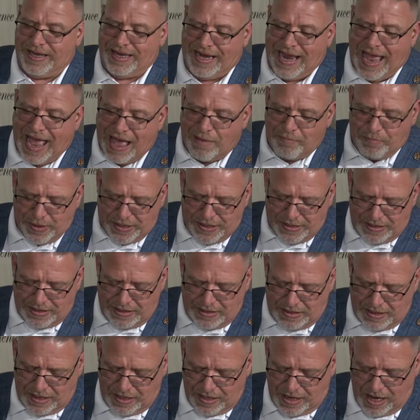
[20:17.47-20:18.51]
it happened
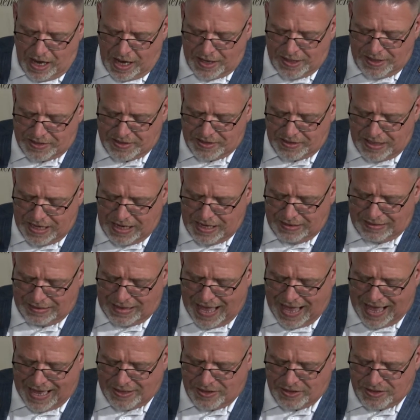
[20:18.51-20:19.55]
honestly
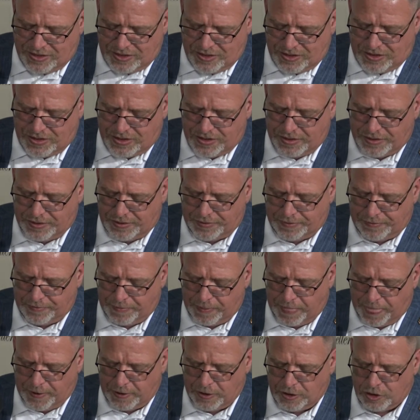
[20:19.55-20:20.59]
last
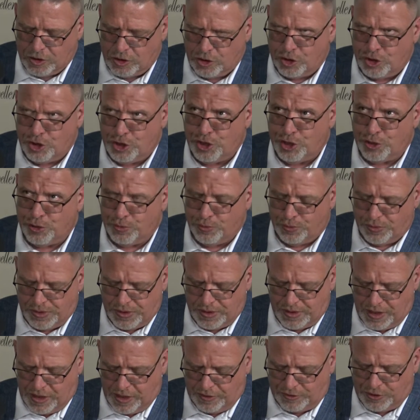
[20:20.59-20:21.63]
June
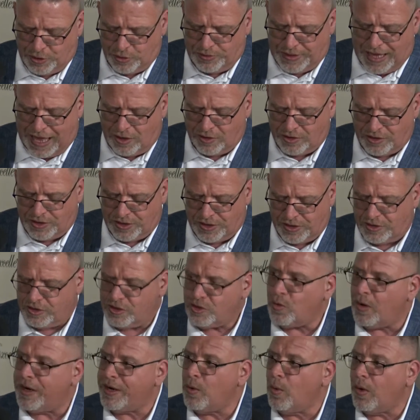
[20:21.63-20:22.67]

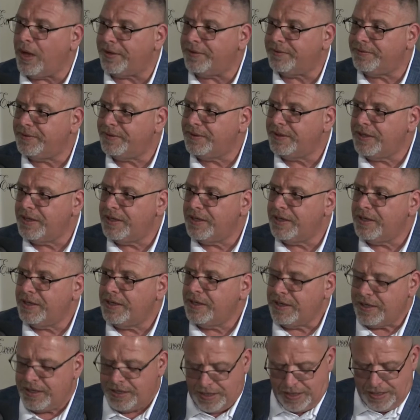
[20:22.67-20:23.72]
2021. Okay
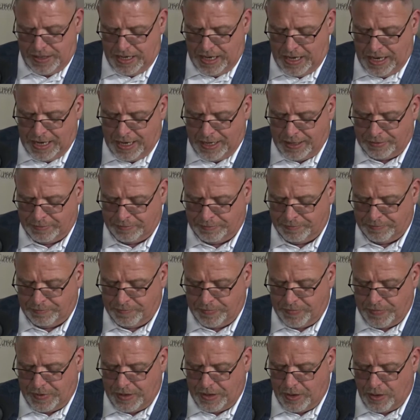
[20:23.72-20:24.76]
um,
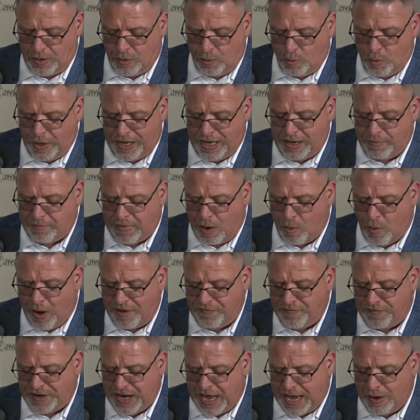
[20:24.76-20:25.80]
we, my
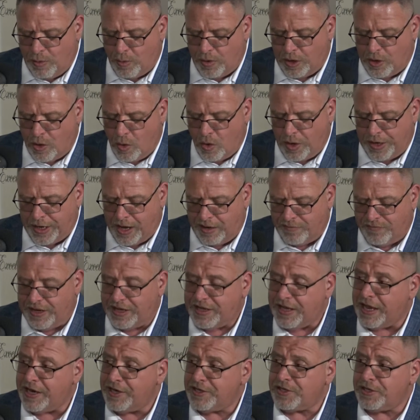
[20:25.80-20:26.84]
wife and I, were going on
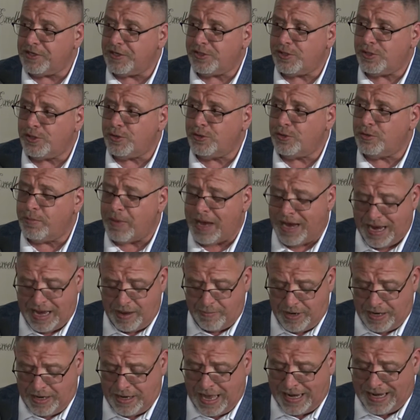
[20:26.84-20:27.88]
vacation to
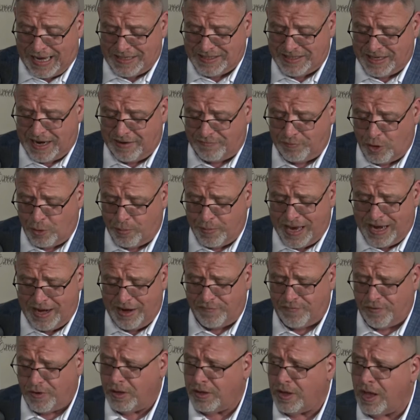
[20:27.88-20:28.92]
Miami. And like I said, I've known Manny
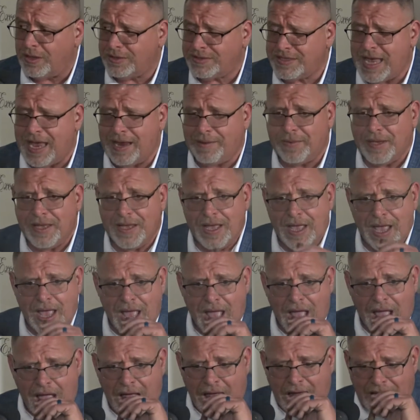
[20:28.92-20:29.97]
for a long time,
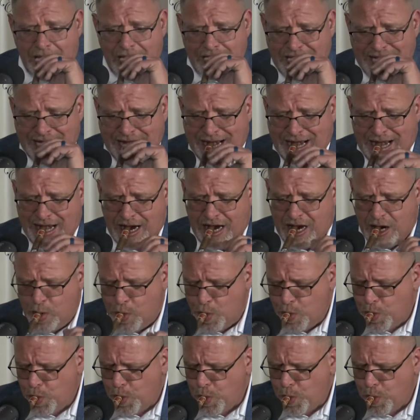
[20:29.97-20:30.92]
and um,